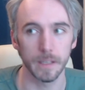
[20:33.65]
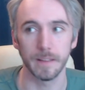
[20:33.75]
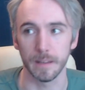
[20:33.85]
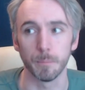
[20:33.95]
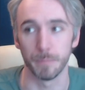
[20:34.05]

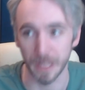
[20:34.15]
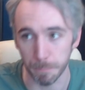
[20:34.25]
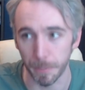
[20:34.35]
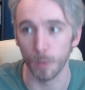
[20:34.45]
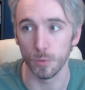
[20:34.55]
They
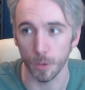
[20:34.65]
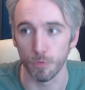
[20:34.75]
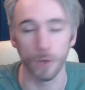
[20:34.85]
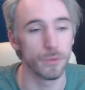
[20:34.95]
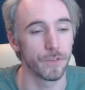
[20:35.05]
build
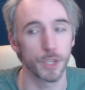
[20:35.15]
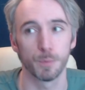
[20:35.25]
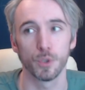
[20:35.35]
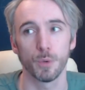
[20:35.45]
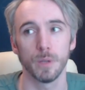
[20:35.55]
around
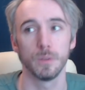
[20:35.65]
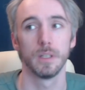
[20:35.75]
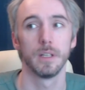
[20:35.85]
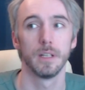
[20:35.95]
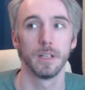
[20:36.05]
Fishbone Quill,
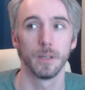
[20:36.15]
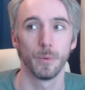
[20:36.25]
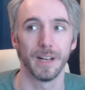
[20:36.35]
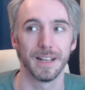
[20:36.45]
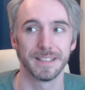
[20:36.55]

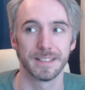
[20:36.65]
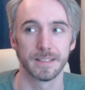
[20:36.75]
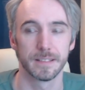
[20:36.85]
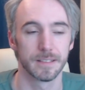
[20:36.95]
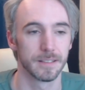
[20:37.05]

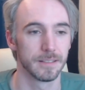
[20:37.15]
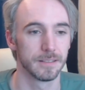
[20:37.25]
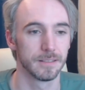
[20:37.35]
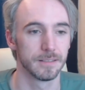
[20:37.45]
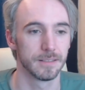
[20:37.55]
whereas,
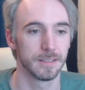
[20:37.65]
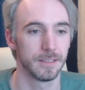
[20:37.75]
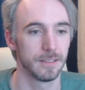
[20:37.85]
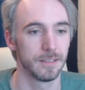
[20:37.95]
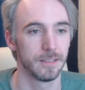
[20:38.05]

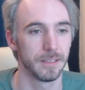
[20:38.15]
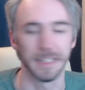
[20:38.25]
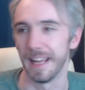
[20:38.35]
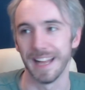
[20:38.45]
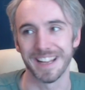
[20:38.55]

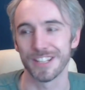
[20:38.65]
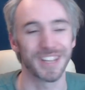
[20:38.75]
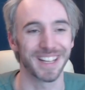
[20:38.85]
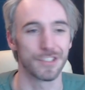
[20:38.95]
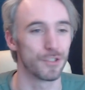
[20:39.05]
yeah, I just think this is too